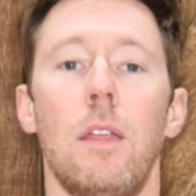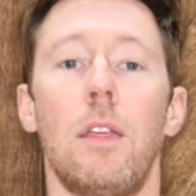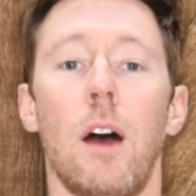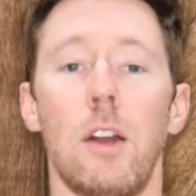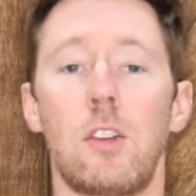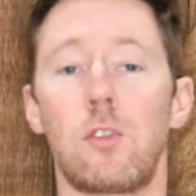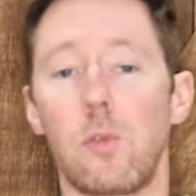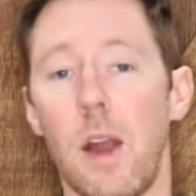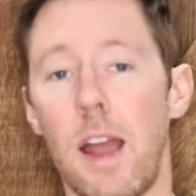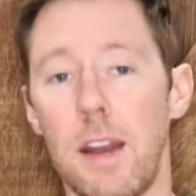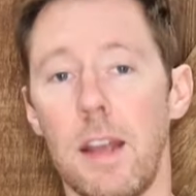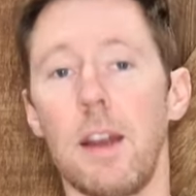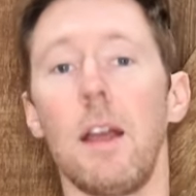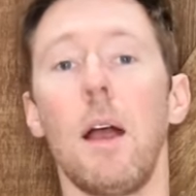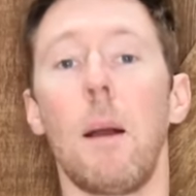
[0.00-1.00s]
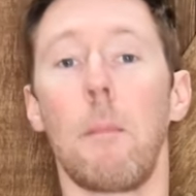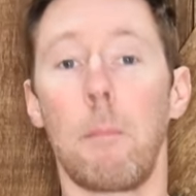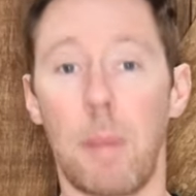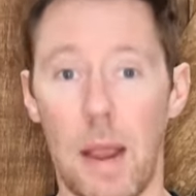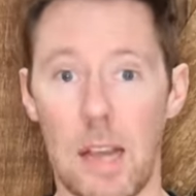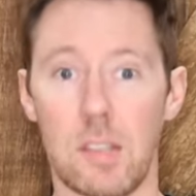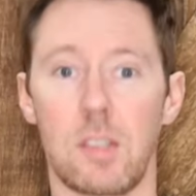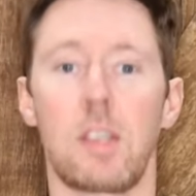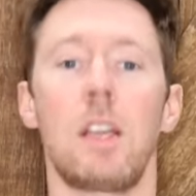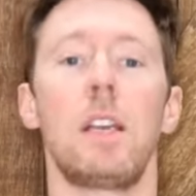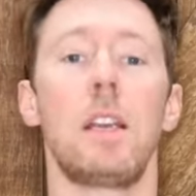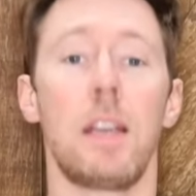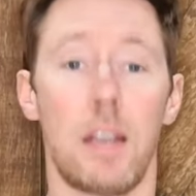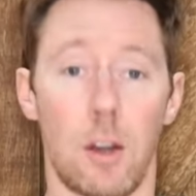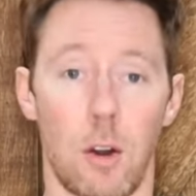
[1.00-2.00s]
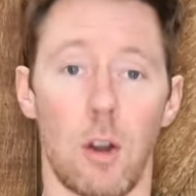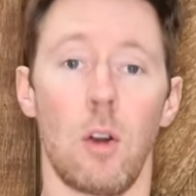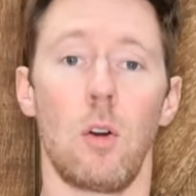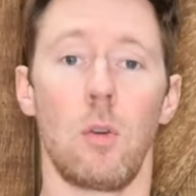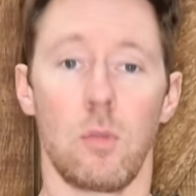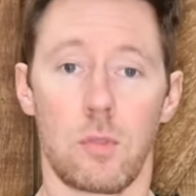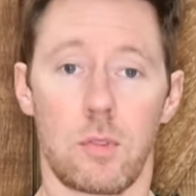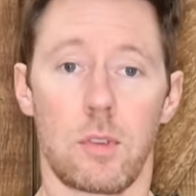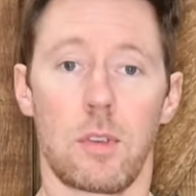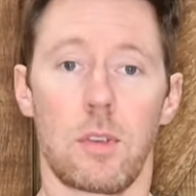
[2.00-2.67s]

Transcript: the dreaded pesky heater hose.